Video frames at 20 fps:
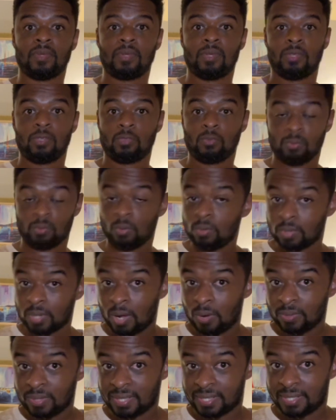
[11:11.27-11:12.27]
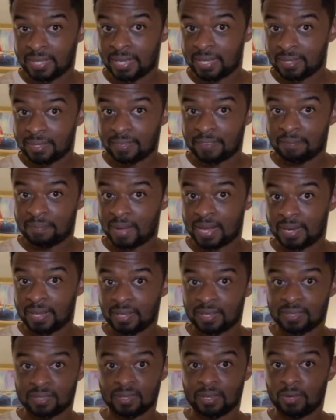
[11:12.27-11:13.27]
So no doubt a sense of
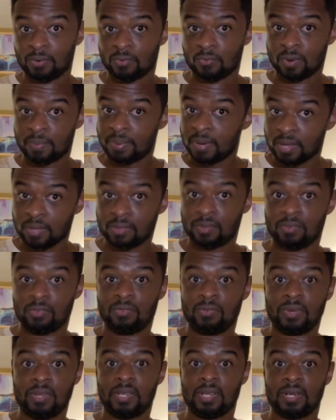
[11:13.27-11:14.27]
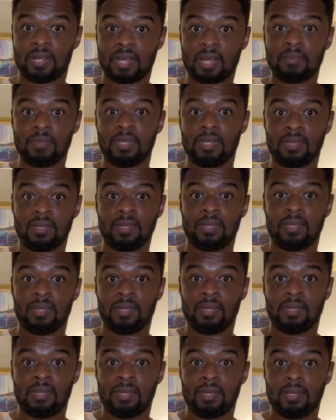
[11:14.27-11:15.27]
panic is now gripping the Ukrainian army.
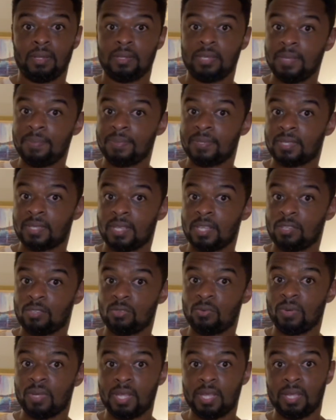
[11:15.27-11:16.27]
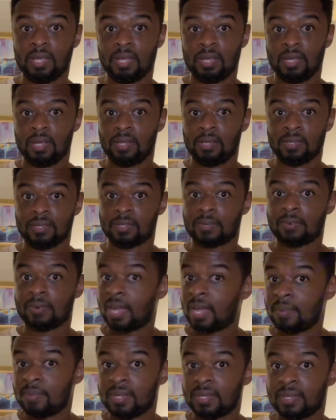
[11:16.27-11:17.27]
Deep State UA
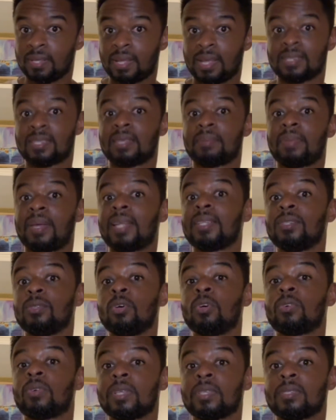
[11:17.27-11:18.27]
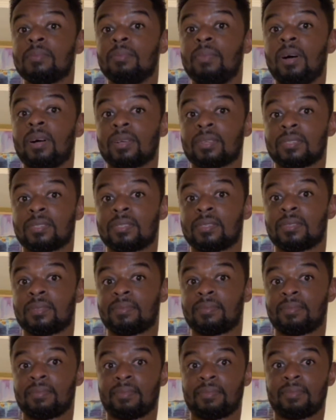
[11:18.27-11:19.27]
described it as a Pandora's box.
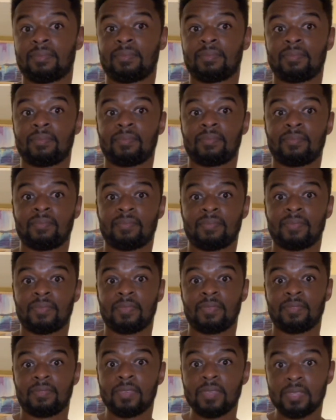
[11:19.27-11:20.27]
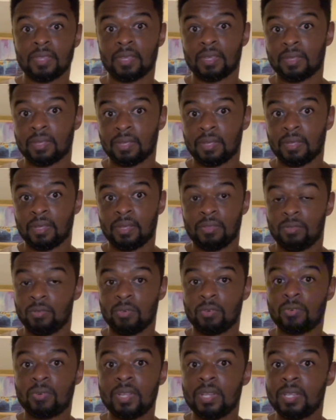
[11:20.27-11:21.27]
Further, the
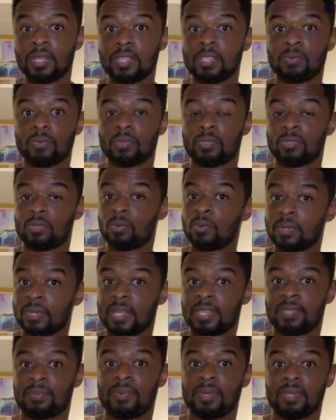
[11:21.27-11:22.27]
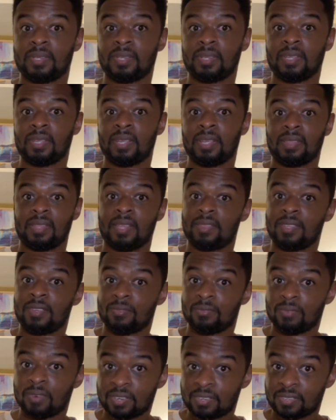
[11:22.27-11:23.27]
Ukrainians were so desperate that they
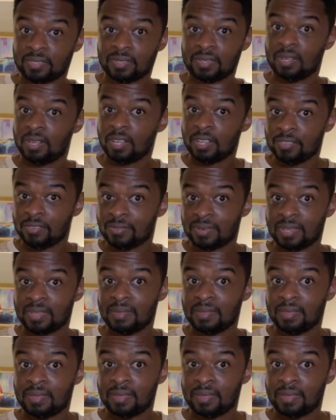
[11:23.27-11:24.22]
rushed the 100th